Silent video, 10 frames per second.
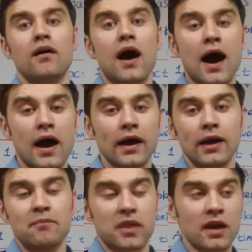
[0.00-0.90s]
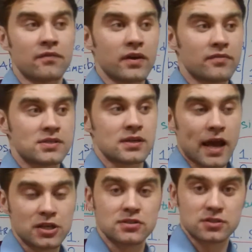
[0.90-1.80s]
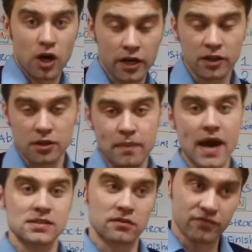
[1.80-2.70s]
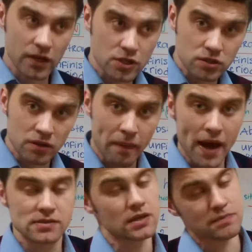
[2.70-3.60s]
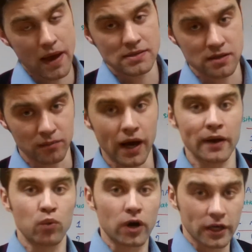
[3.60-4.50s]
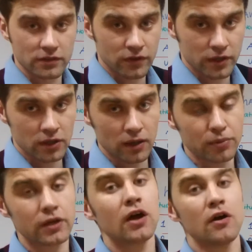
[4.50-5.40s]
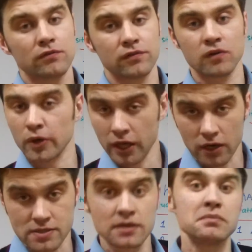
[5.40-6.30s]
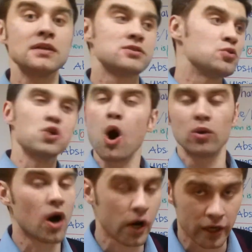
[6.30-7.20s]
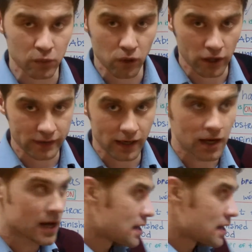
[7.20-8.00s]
if it's an action started in the past and finished in the past, it's past simple. I worked for the company for 4 years. It means you no longer work there.